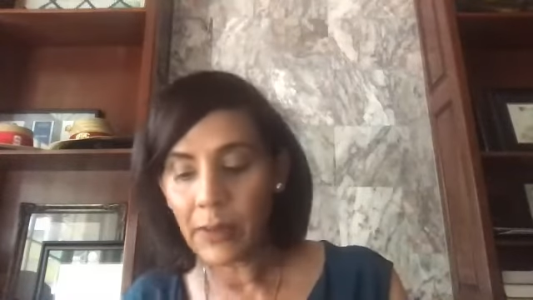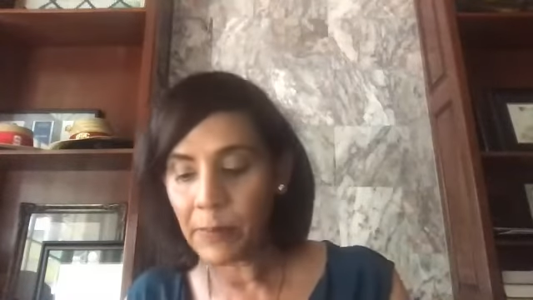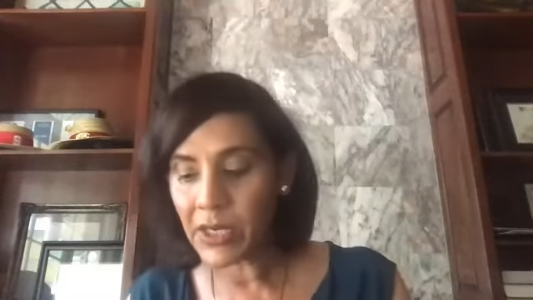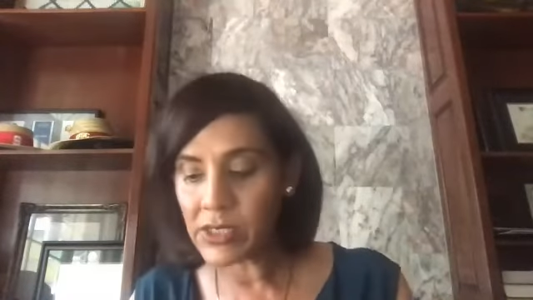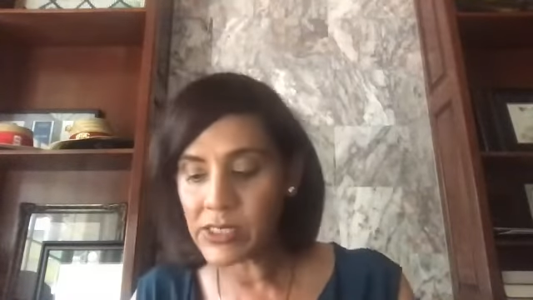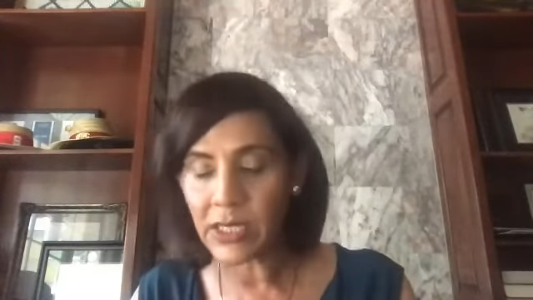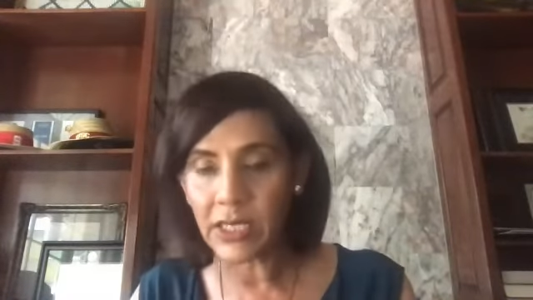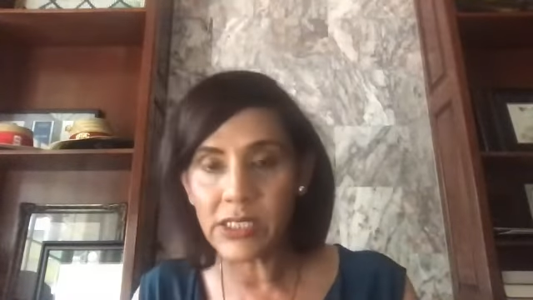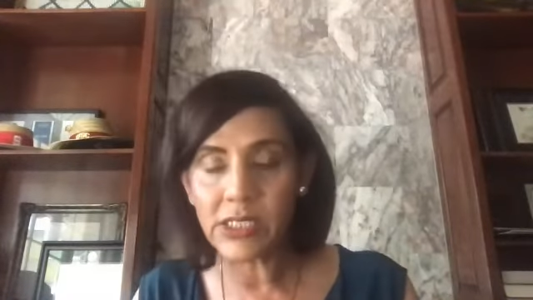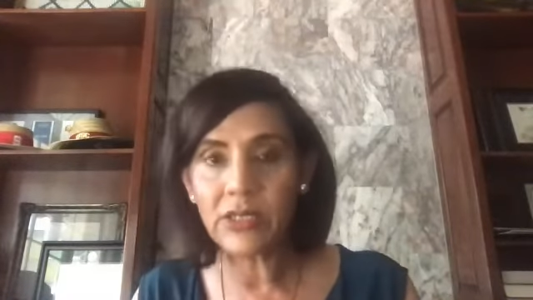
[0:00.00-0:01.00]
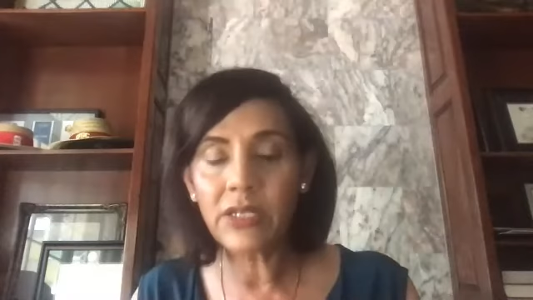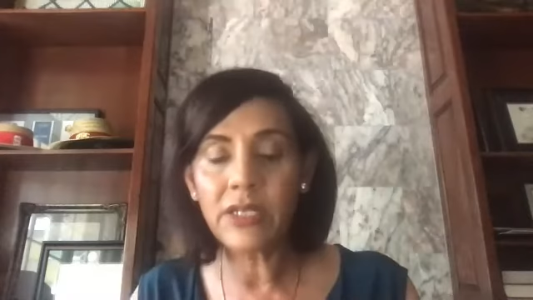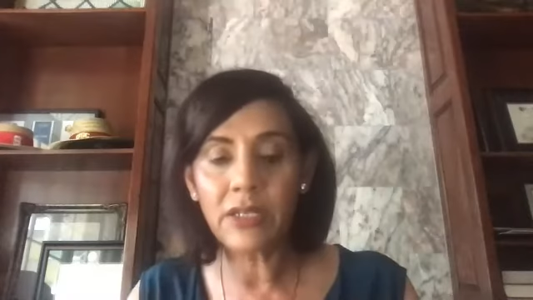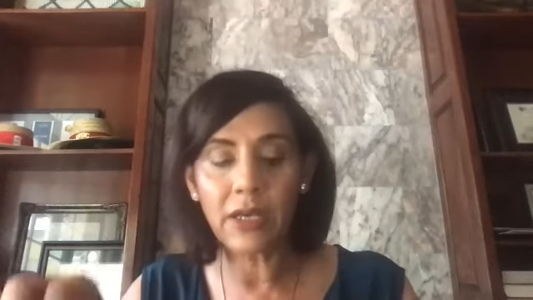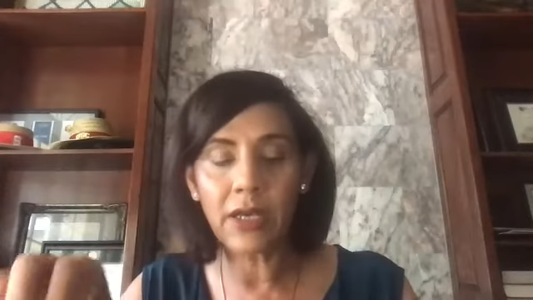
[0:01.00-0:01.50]
because the
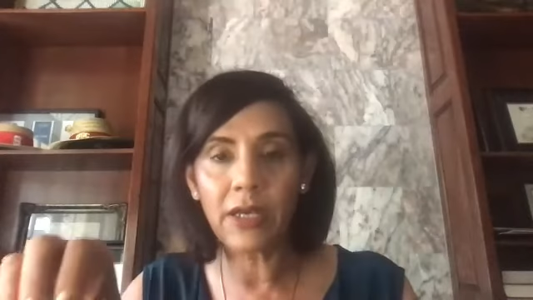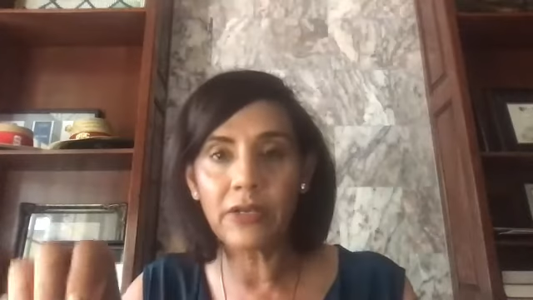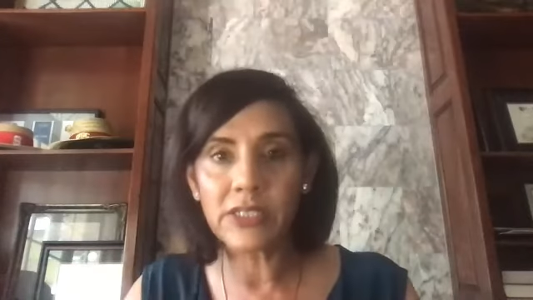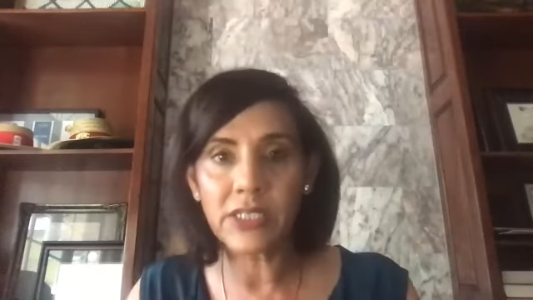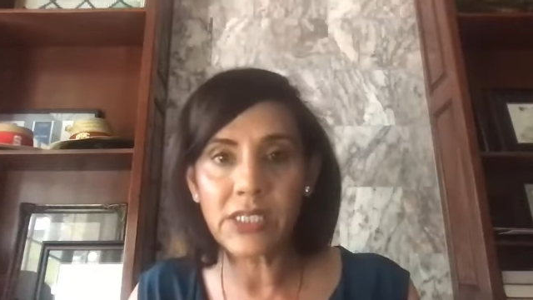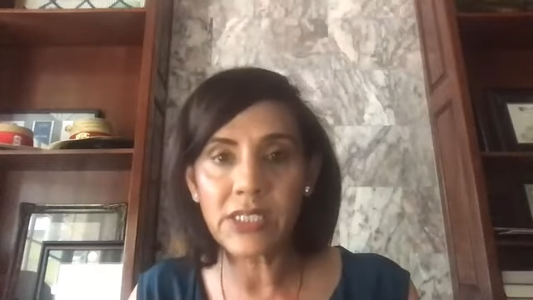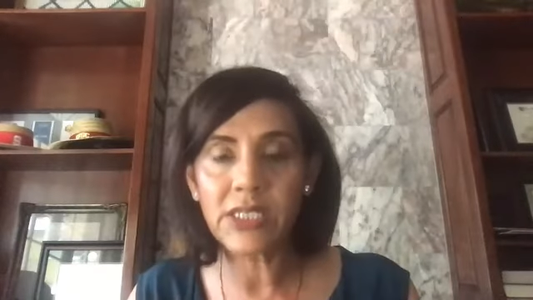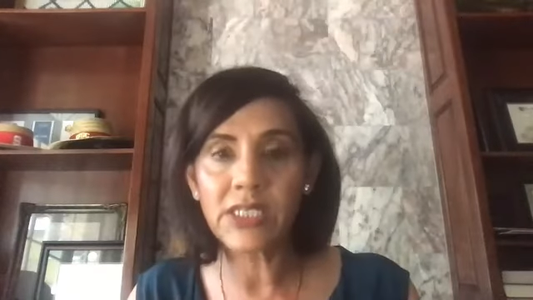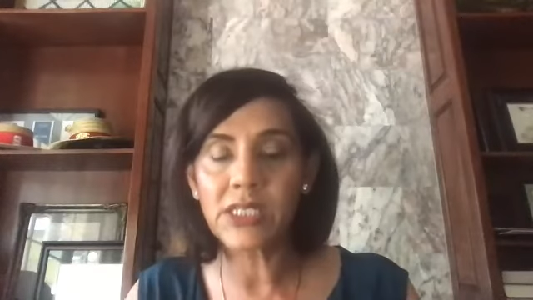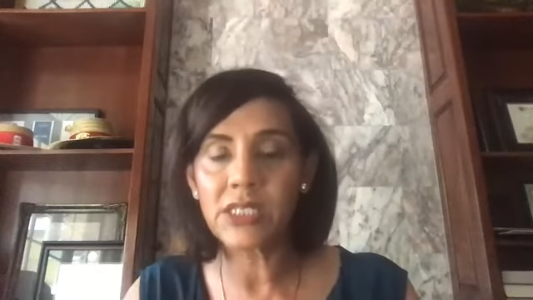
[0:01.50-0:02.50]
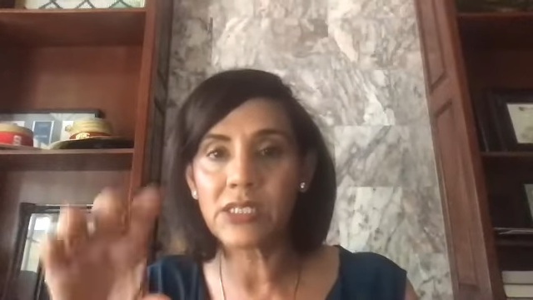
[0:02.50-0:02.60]
insulin resistance